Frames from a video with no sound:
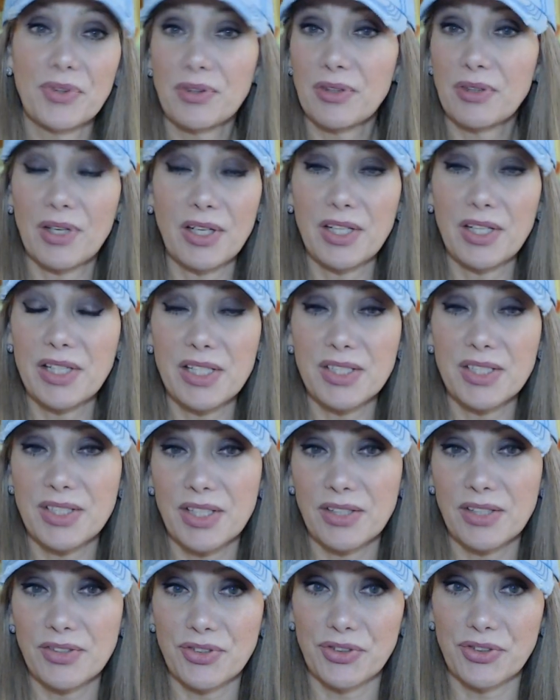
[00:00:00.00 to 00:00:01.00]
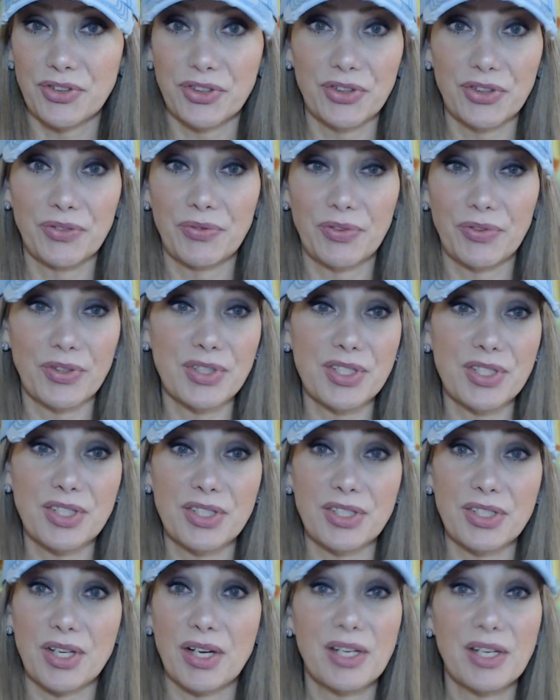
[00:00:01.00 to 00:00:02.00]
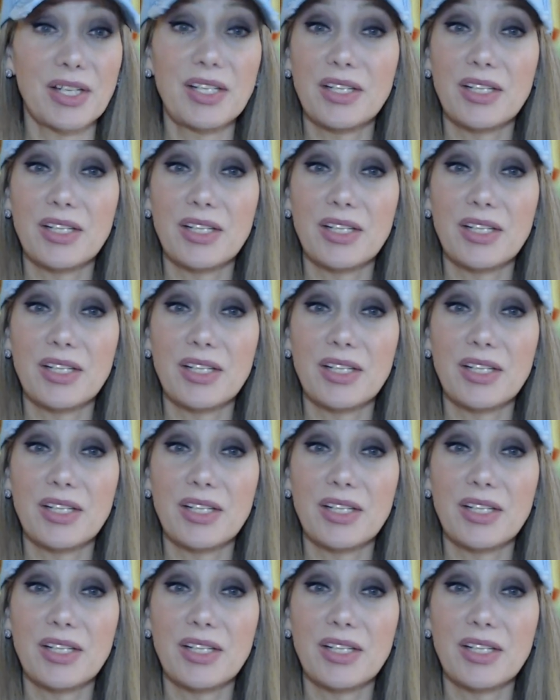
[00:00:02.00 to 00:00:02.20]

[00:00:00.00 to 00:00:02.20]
None of these things are good for society.